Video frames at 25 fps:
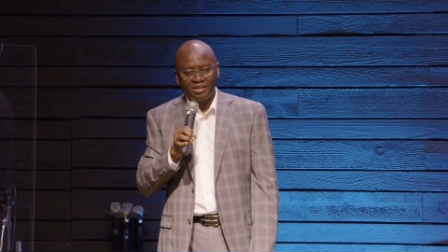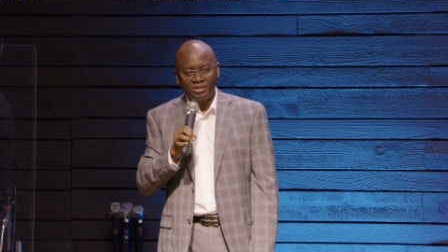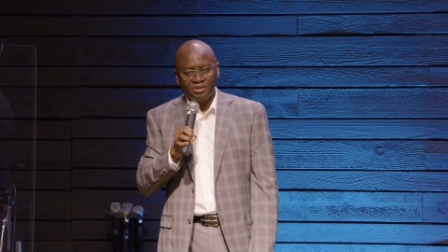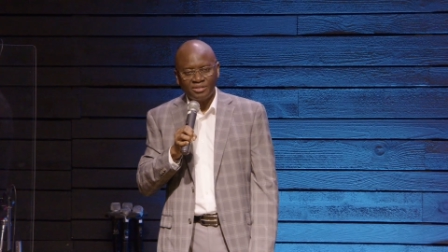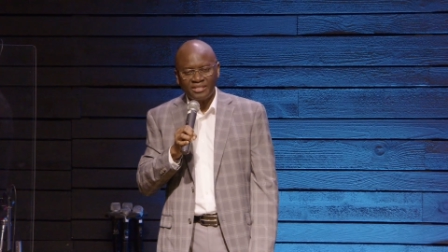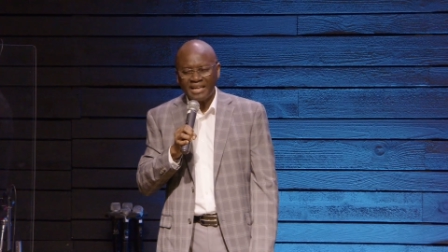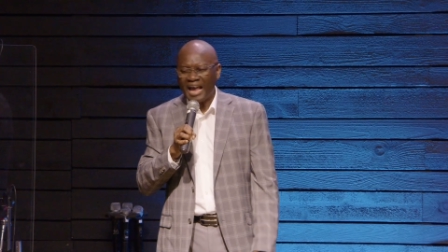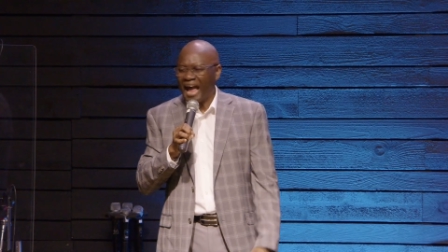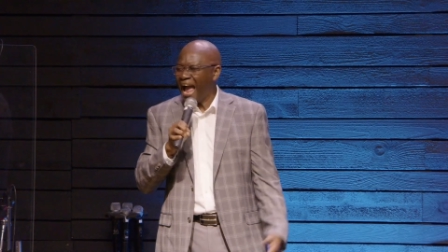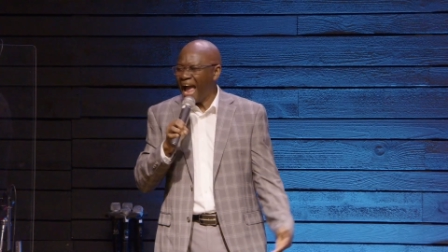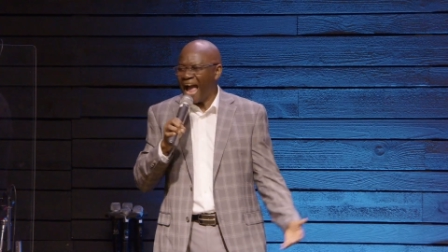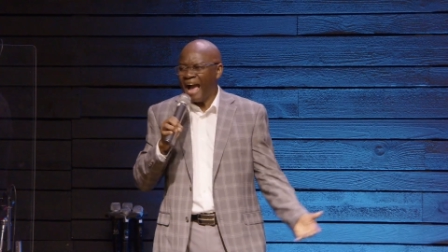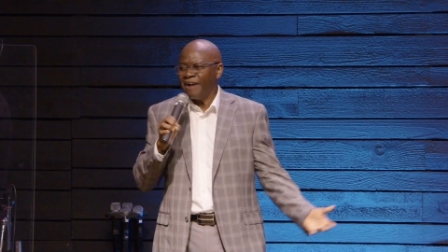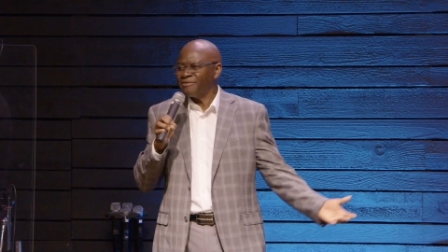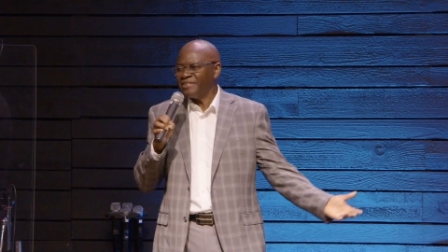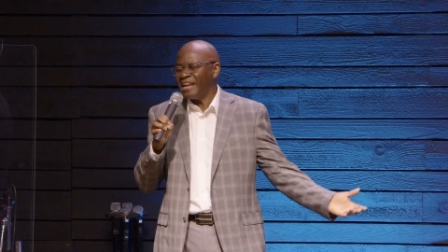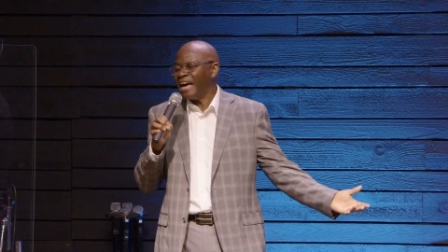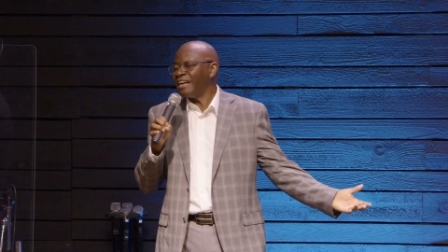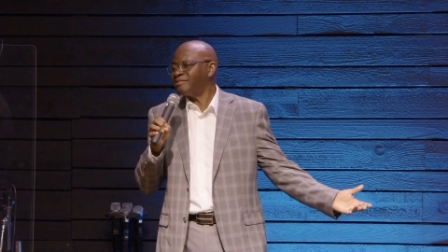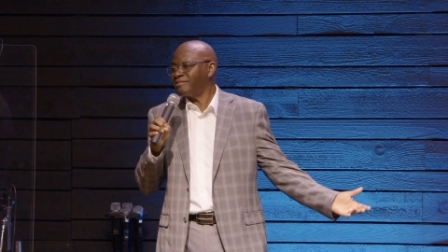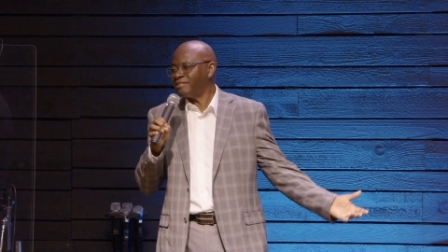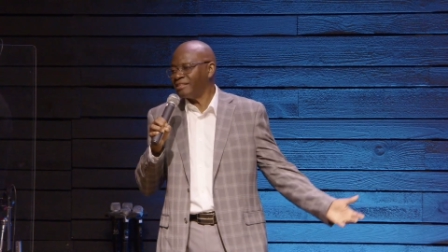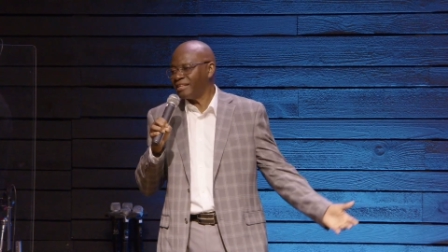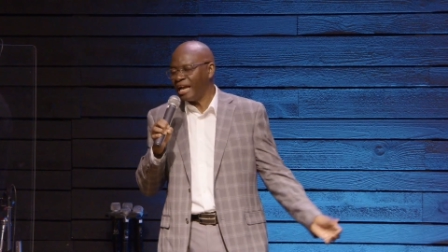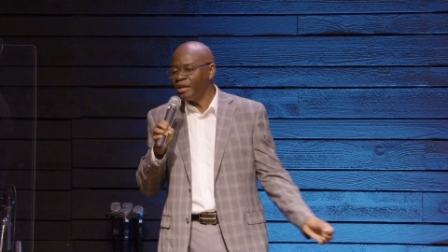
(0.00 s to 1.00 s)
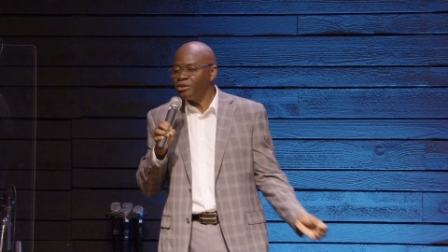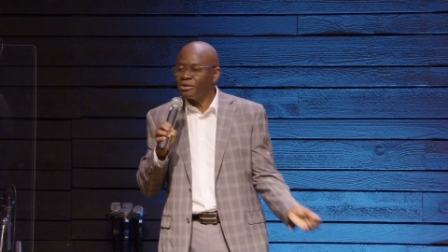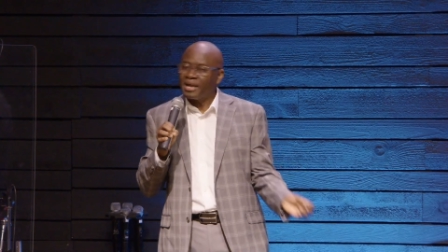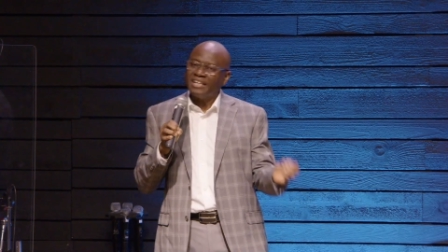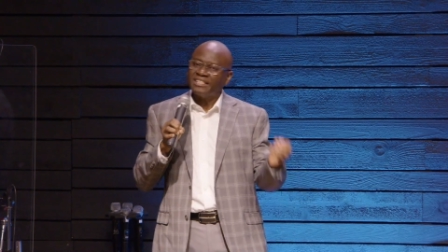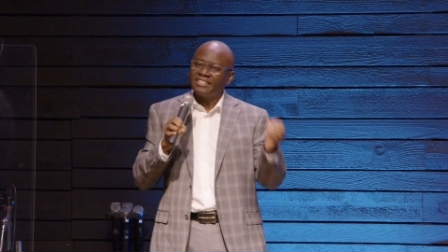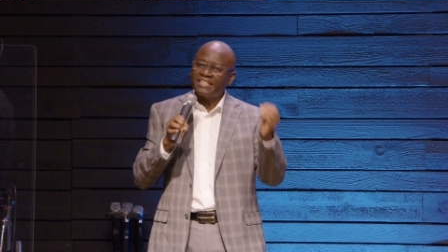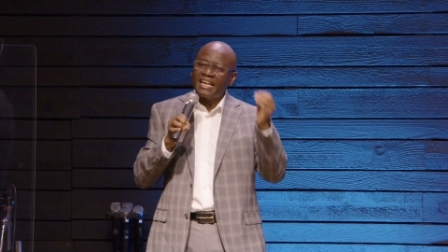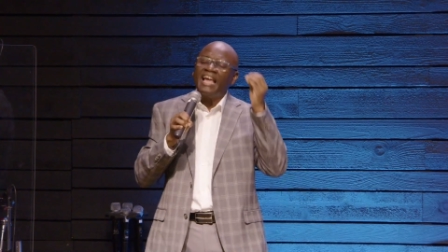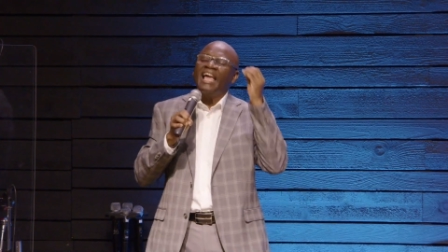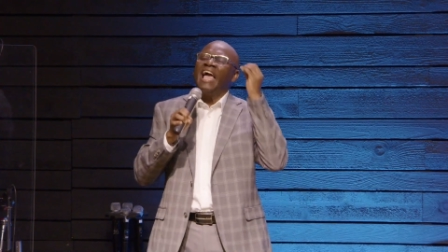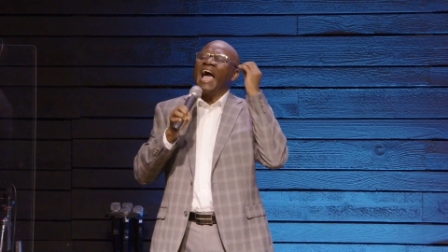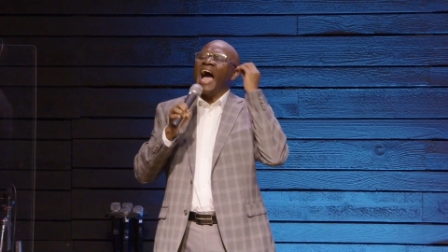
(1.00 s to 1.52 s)
You say, I have nothing. And you
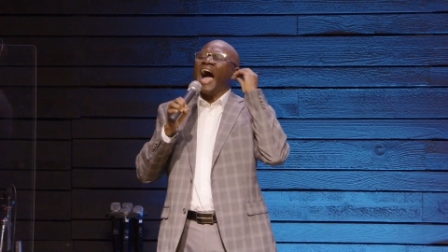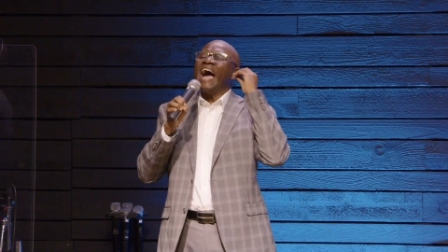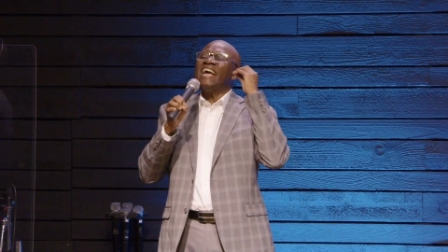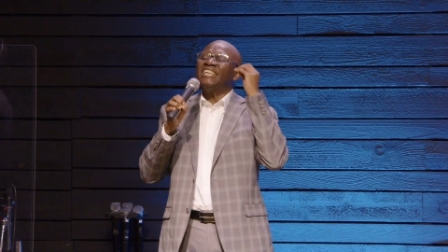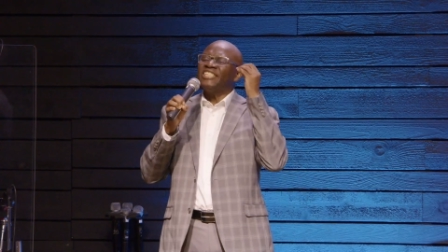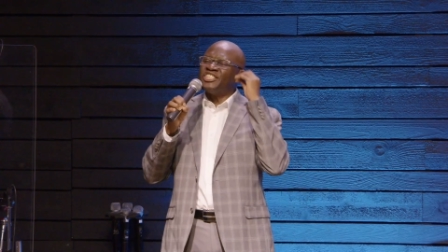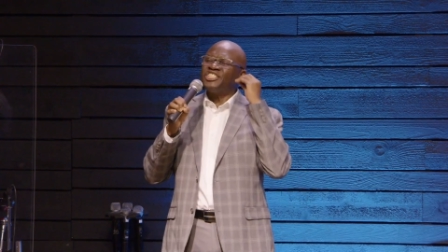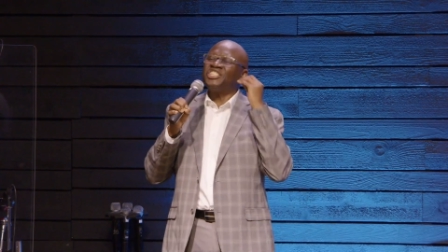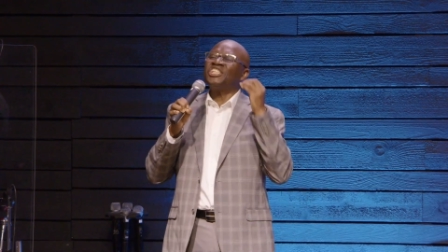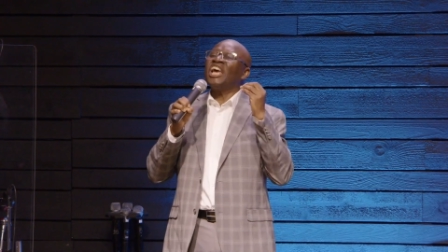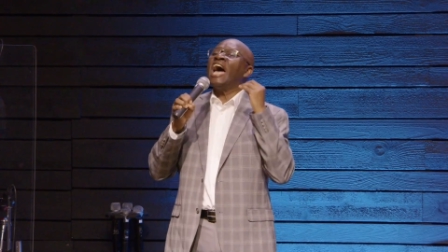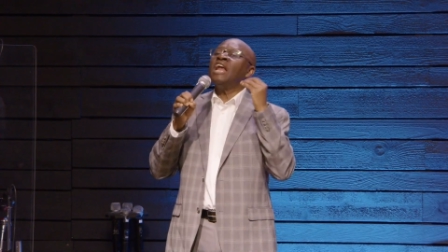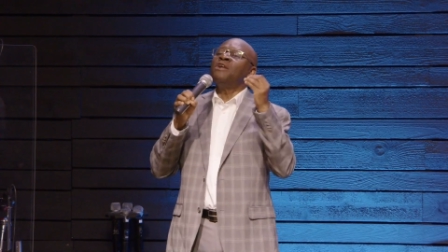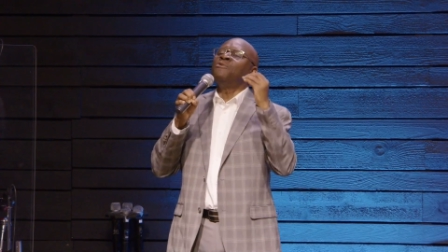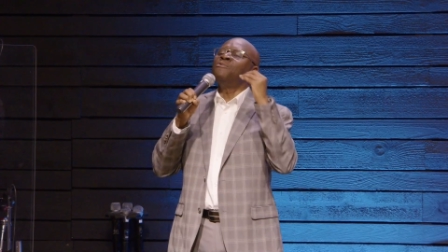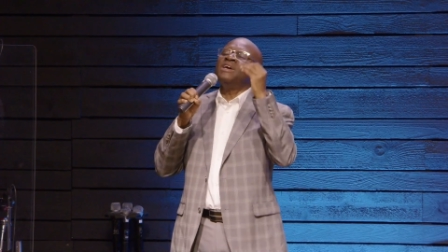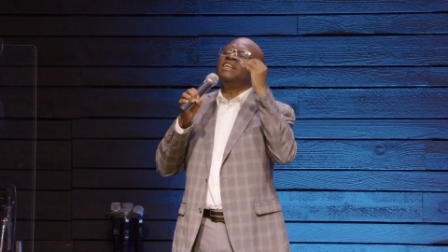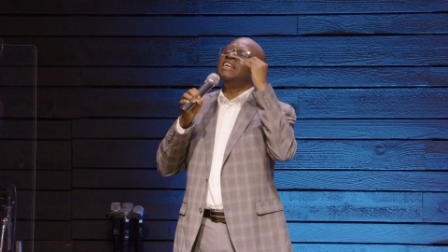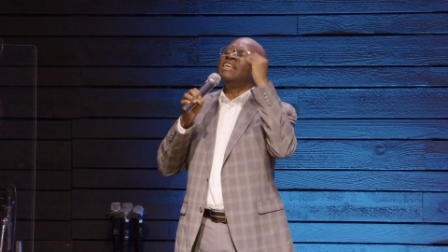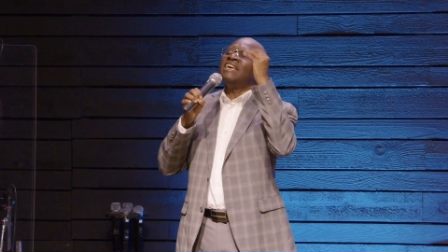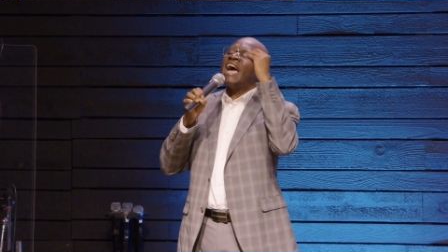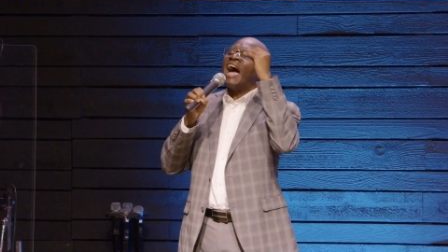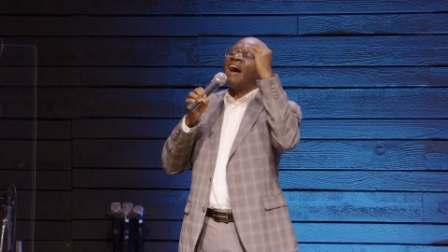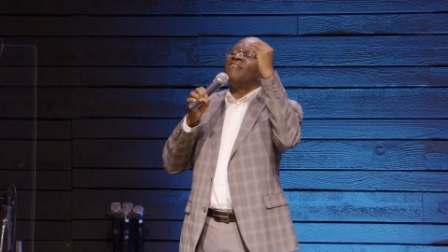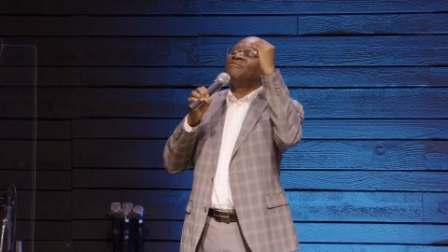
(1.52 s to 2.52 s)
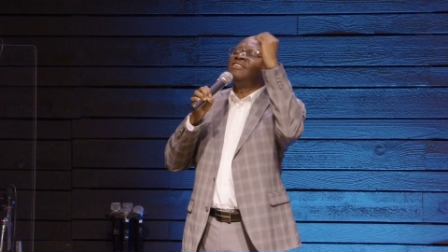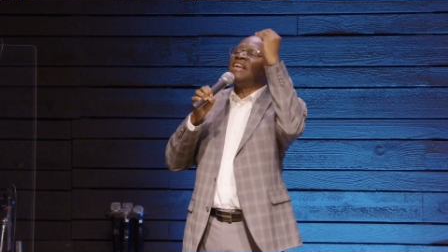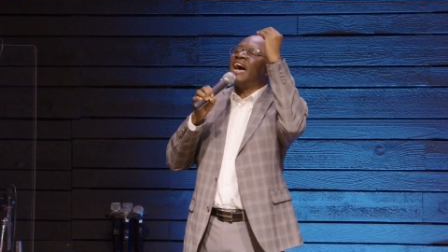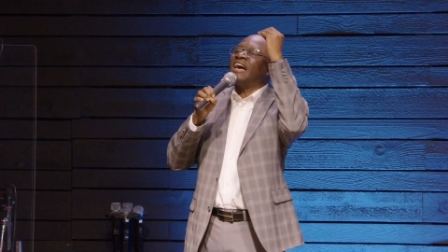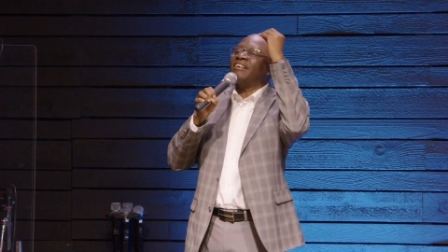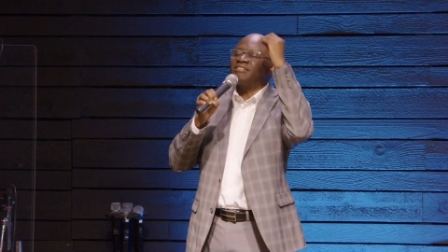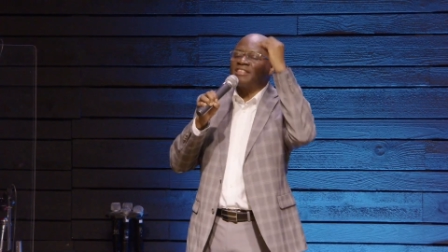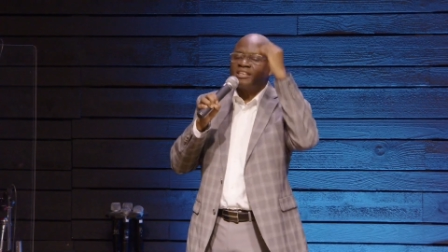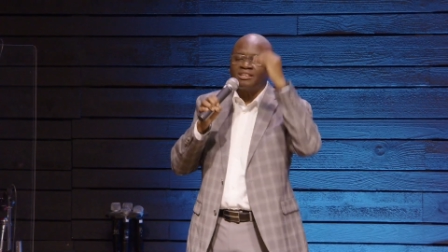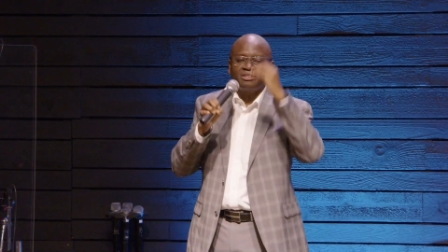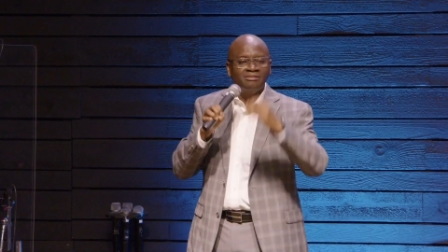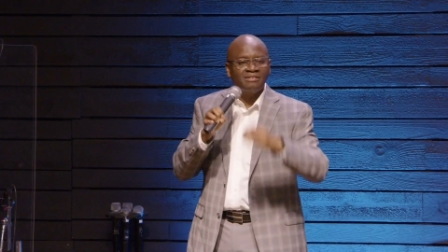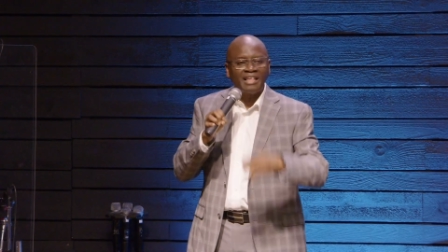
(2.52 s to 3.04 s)
can say, I genuinely have
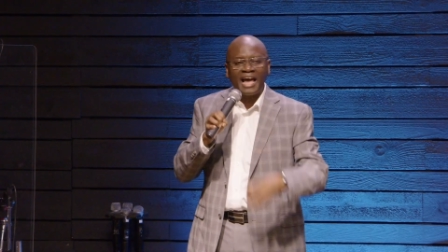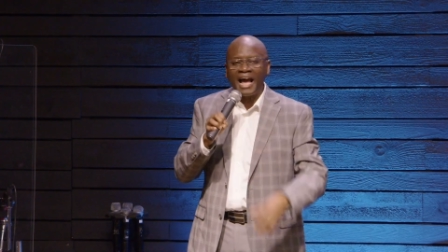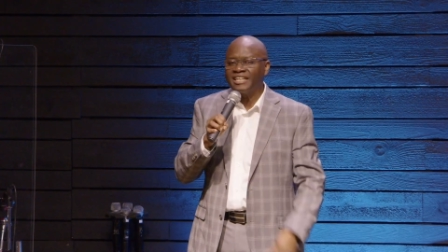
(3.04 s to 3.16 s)
nothing.